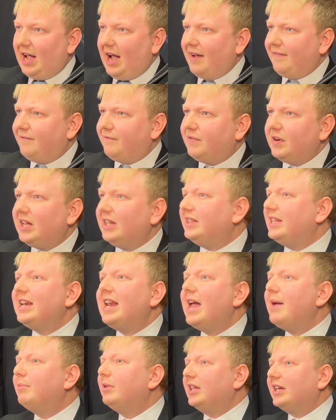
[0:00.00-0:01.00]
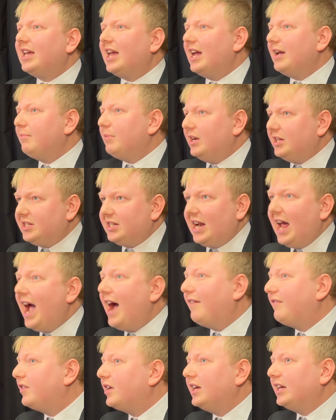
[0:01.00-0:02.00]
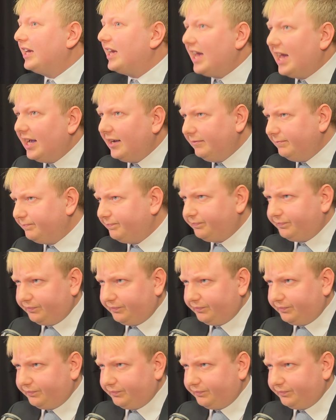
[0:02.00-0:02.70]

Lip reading: I forget the name of the king, but it's an African king